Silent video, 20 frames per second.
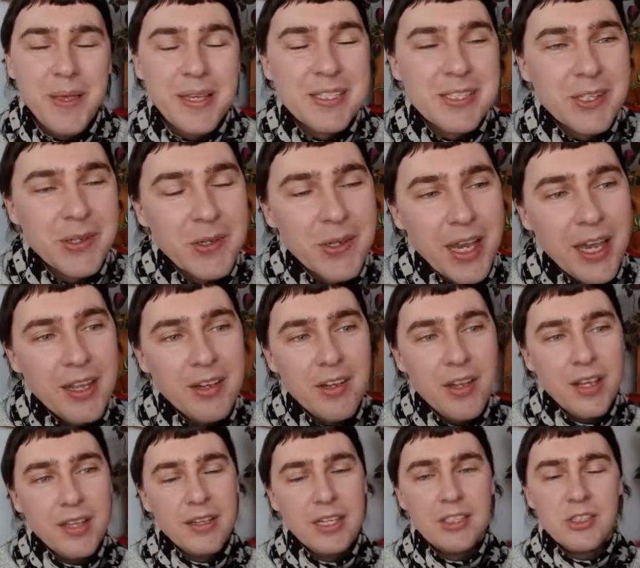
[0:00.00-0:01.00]
So you kind
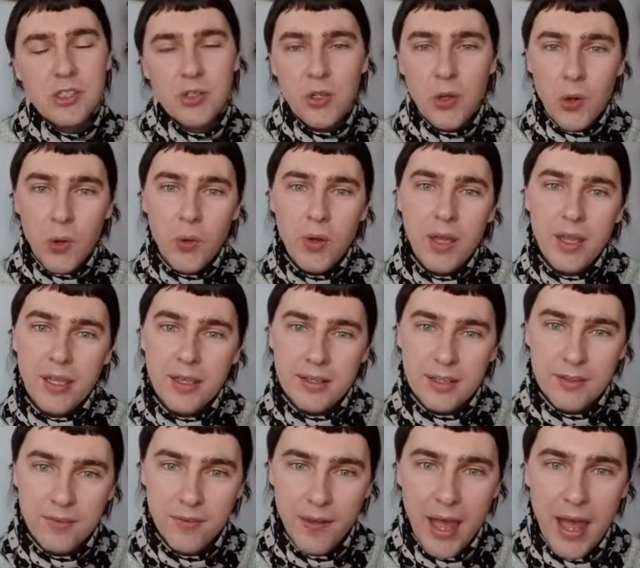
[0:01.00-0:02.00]
of need to know in
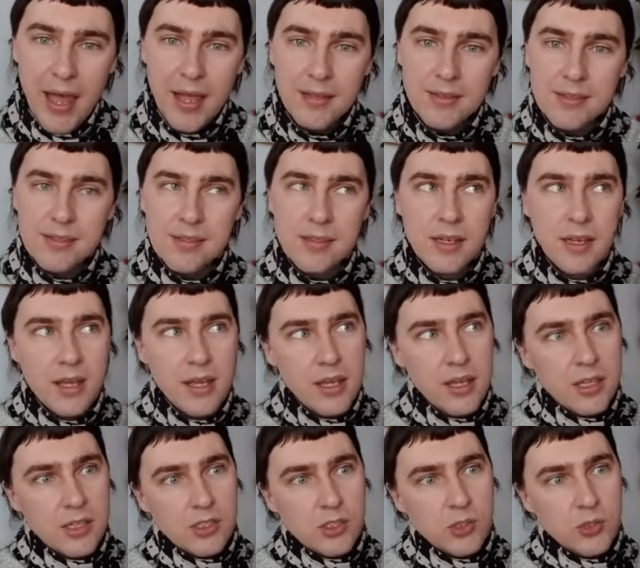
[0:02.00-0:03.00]
advance
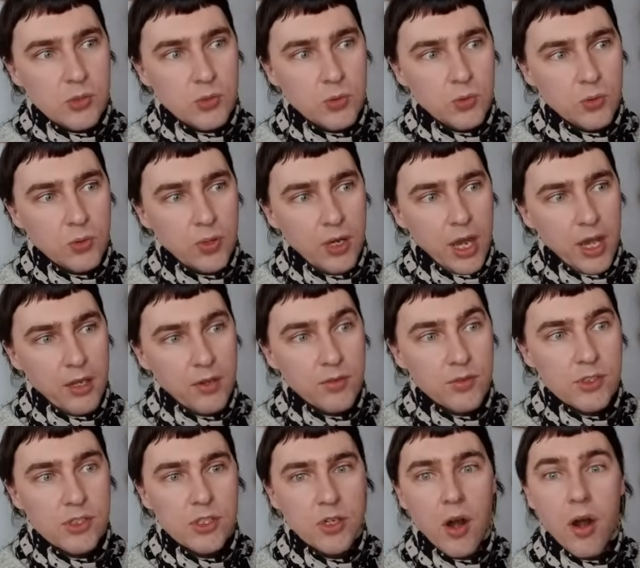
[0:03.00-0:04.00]
to kind of
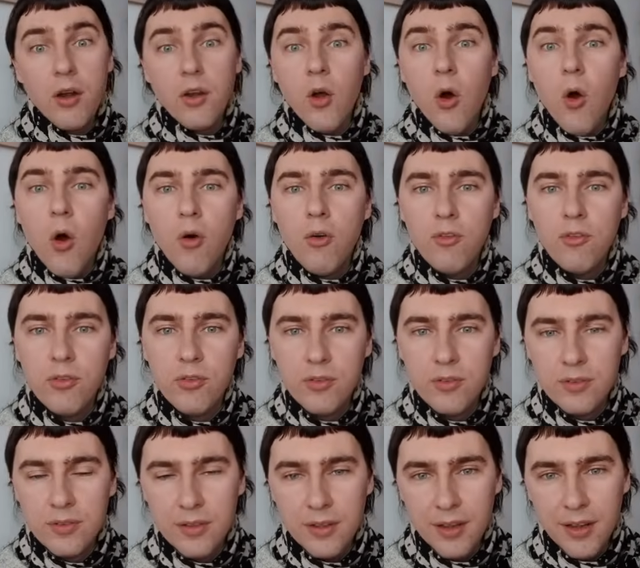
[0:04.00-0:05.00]
start off
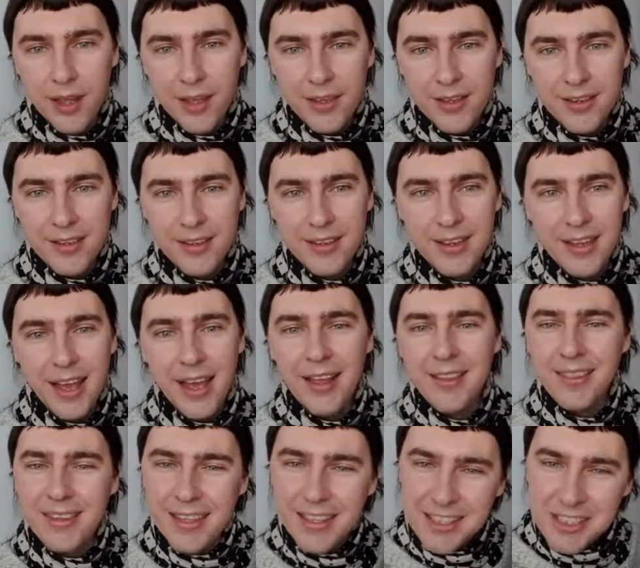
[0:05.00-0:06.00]
like
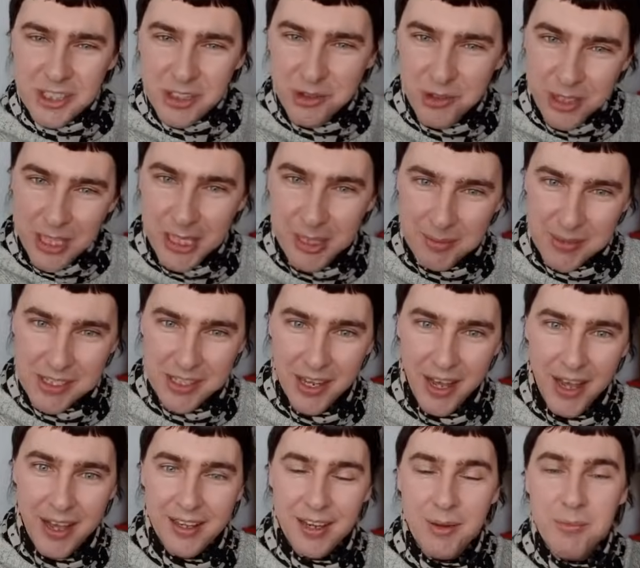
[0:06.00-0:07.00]
at the extreme
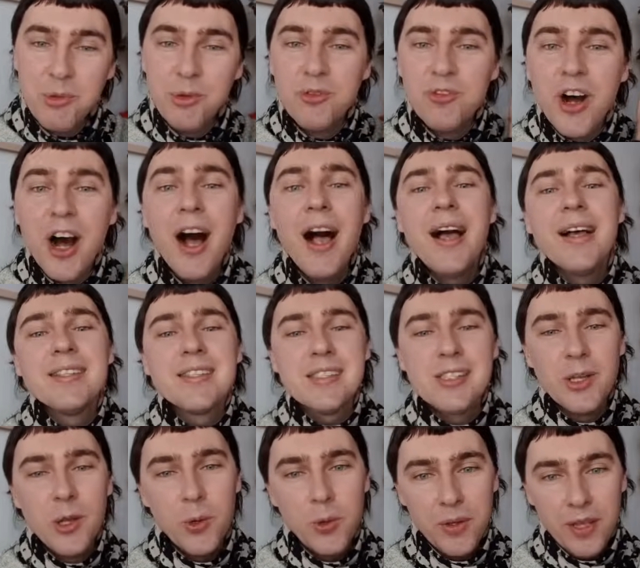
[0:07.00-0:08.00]
side and move as
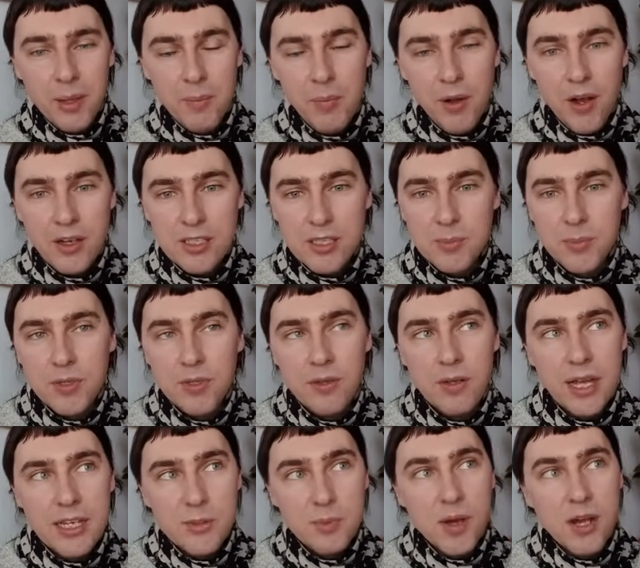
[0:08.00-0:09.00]
slowly
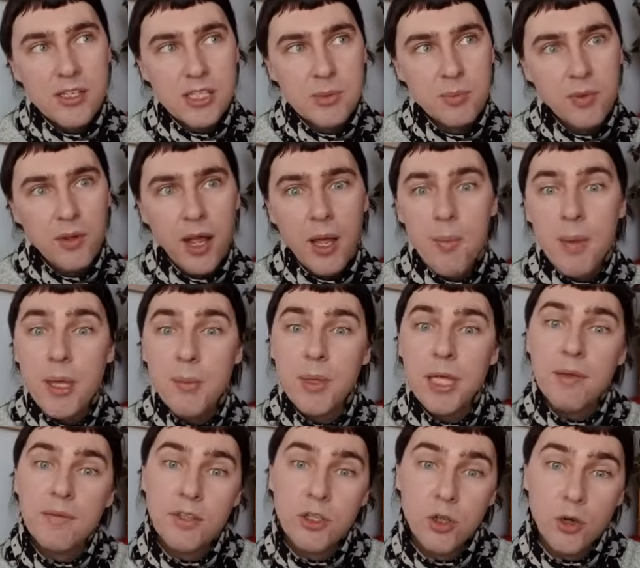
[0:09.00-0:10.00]
as possible, and maybe
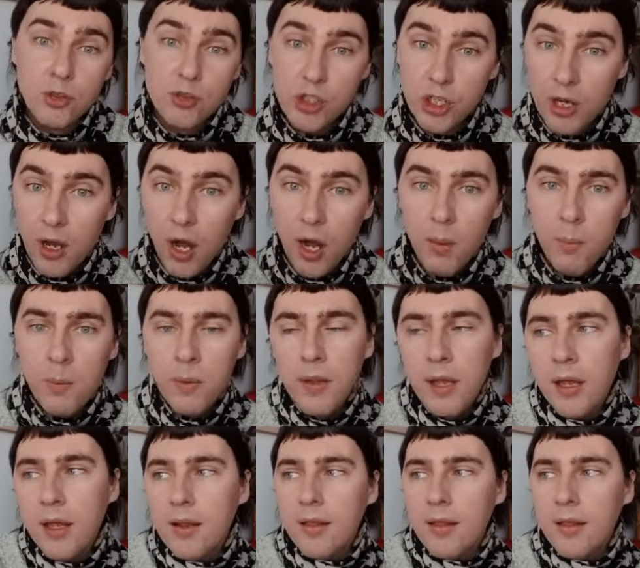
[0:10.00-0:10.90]
even dodging up.